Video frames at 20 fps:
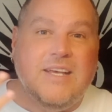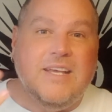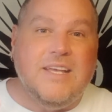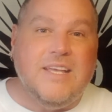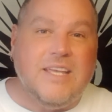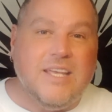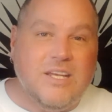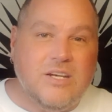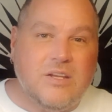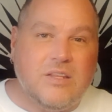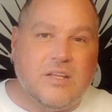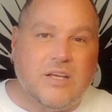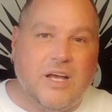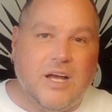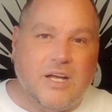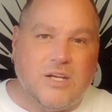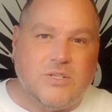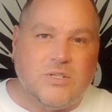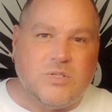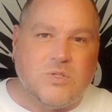into the
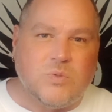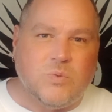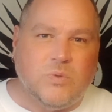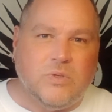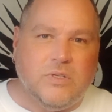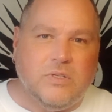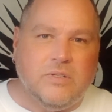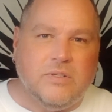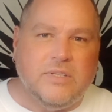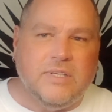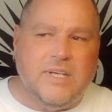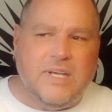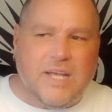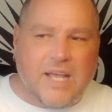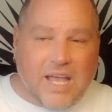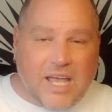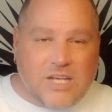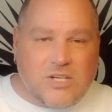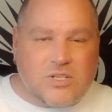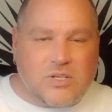conscious world,
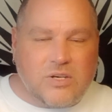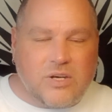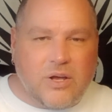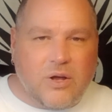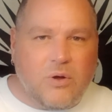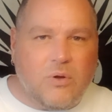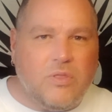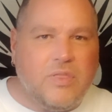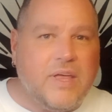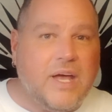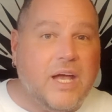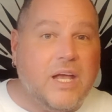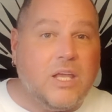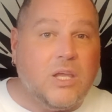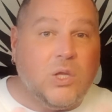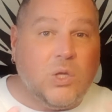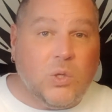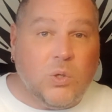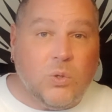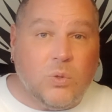and to know that
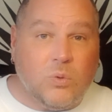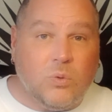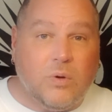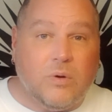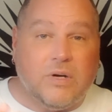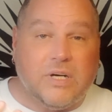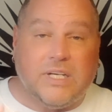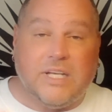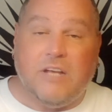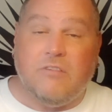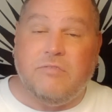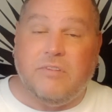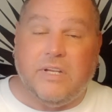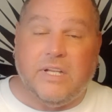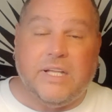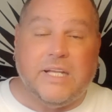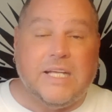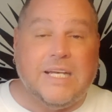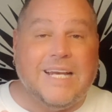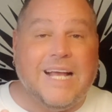you are
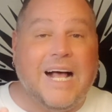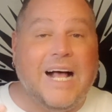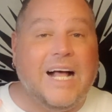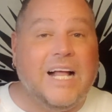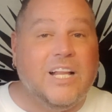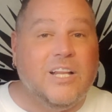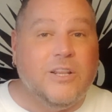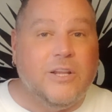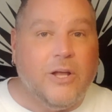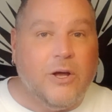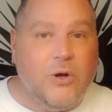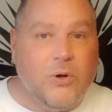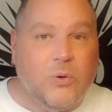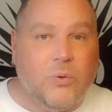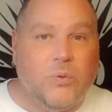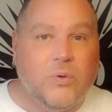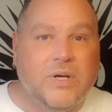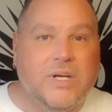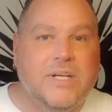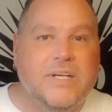definitely not
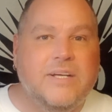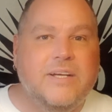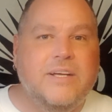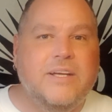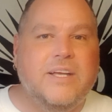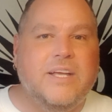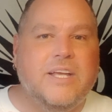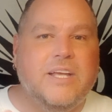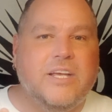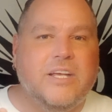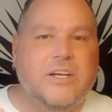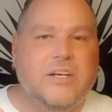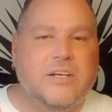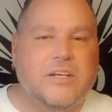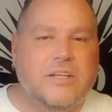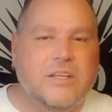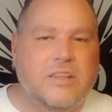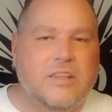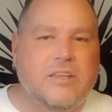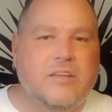alone in
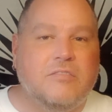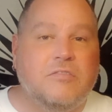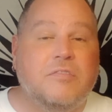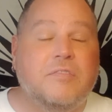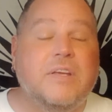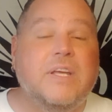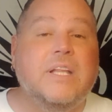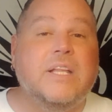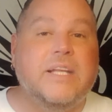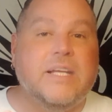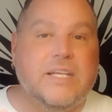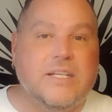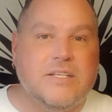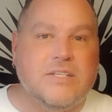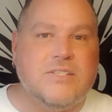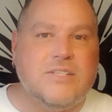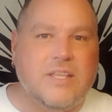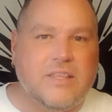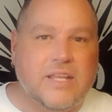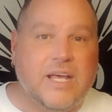the
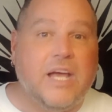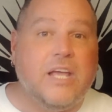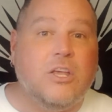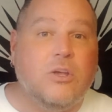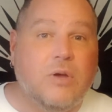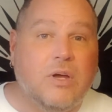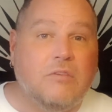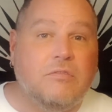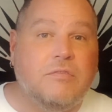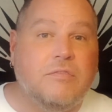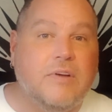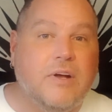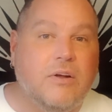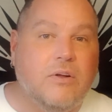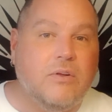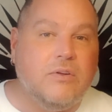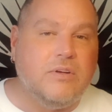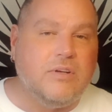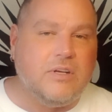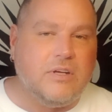feelings that you have
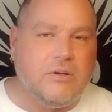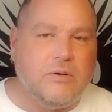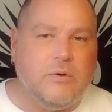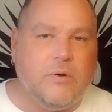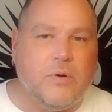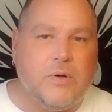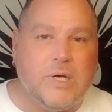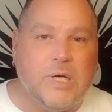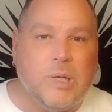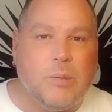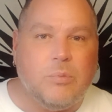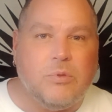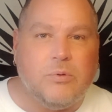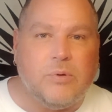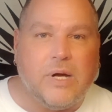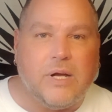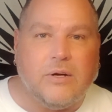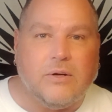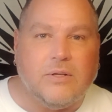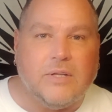felt growing up
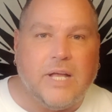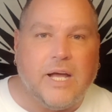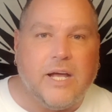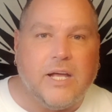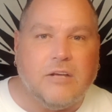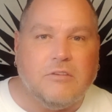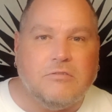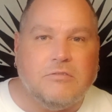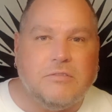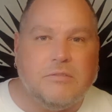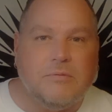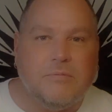throughout your life.